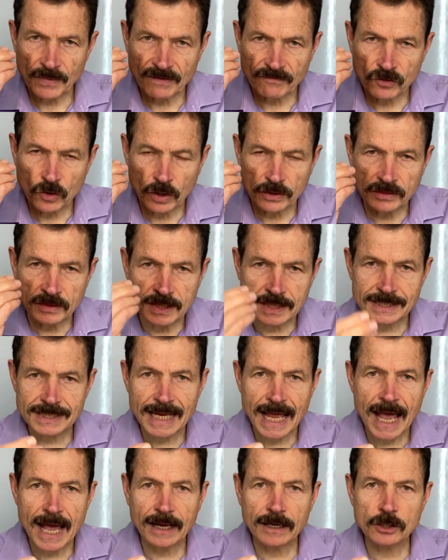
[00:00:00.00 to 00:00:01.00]
got this
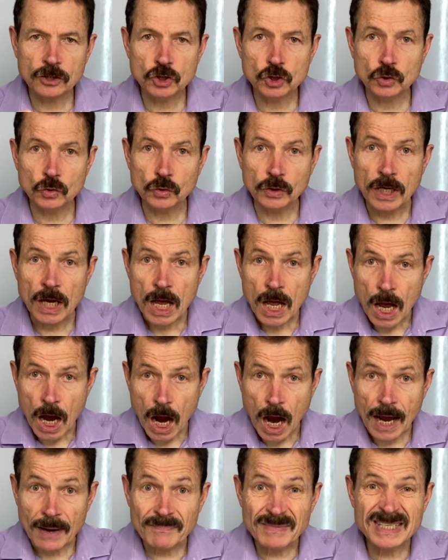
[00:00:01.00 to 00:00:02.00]
attitude:
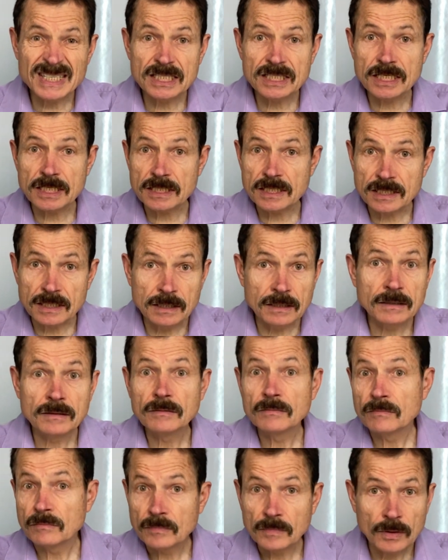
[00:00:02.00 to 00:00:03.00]
I must just
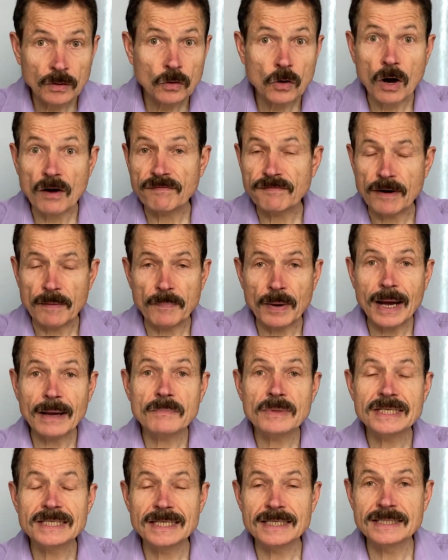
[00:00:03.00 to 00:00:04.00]
cough up, I
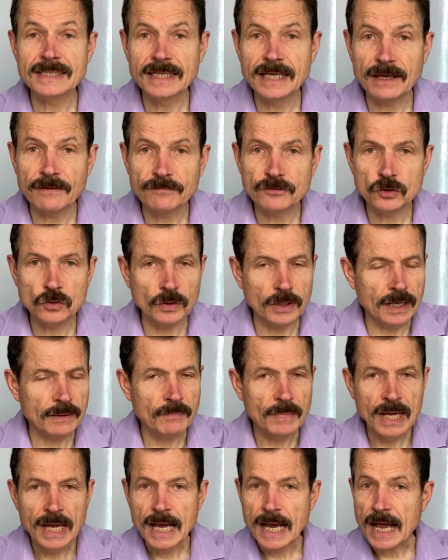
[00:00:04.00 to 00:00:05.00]
must just give to them.
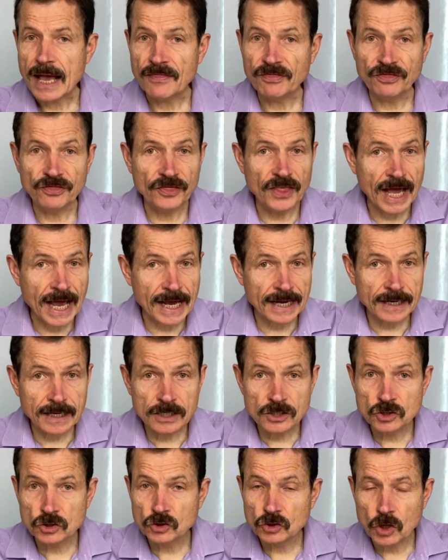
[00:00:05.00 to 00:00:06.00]
And that
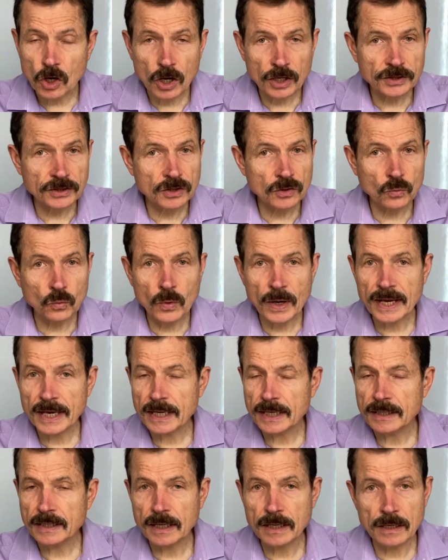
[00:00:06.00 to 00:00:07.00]
is not the
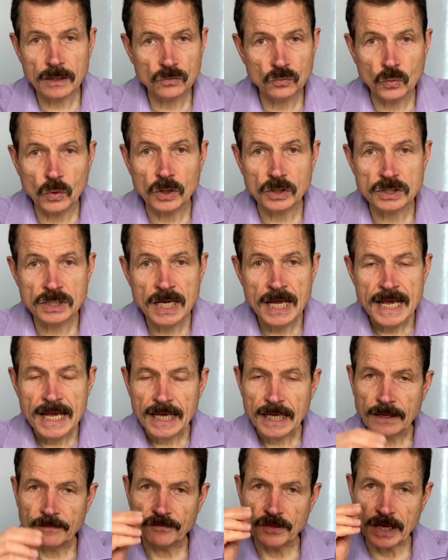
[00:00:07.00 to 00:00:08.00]
way that it works.
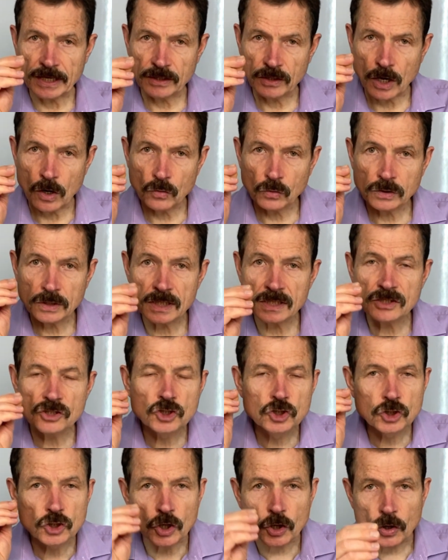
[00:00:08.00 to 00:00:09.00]
If they don't
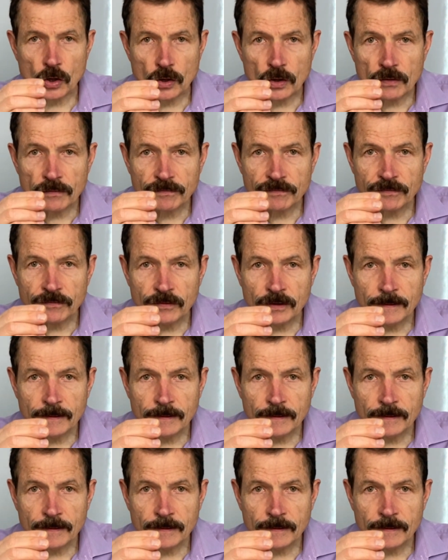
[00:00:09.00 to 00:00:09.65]
deserve